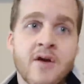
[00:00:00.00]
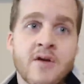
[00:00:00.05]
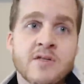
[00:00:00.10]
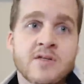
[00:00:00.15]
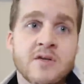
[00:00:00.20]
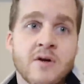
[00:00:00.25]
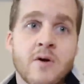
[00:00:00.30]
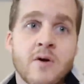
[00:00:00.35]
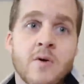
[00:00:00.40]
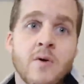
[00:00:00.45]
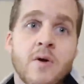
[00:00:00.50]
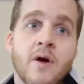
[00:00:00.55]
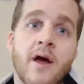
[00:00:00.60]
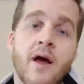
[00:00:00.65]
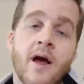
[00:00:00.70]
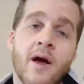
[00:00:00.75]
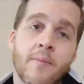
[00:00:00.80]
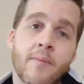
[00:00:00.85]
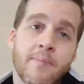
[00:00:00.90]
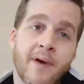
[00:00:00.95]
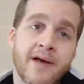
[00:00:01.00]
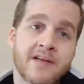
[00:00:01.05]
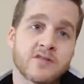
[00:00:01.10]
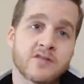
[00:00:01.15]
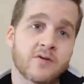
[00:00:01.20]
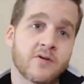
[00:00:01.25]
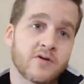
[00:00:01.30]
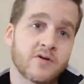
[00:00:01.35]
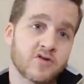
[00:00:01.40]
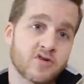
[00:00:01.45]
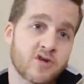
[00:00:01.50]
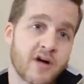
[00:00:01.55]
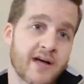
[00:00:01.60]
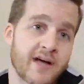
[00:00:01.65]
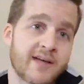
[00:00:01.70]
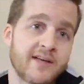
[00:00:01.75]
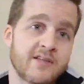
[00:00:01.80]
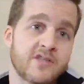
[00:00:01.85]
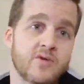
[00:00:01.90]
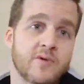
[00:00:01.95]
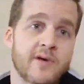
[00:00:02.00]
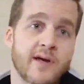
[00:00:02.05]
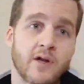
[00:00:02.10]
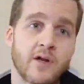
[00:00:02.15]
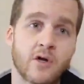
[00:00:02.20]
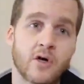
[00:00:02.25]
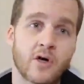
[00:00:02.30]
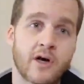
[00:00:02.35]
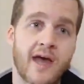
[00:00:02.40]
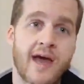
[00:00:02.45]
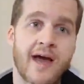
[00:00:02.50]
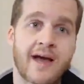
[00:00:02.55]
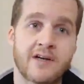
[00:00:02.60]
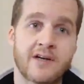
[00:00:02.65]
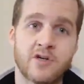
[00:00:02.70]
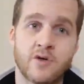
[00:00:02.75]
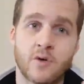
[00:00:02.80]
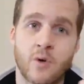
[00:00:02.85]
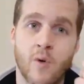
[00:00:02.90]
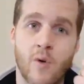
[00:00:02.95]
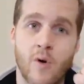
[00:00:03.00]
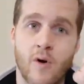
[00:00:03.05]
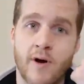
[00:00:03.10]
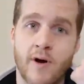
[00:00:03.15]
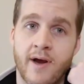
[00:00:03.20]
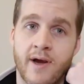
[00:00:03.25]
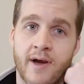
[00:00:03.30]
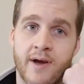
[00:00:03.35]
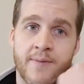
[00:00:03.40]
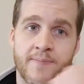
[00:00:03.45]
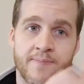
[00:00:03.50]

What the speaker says: So based on those trackings, you can look at your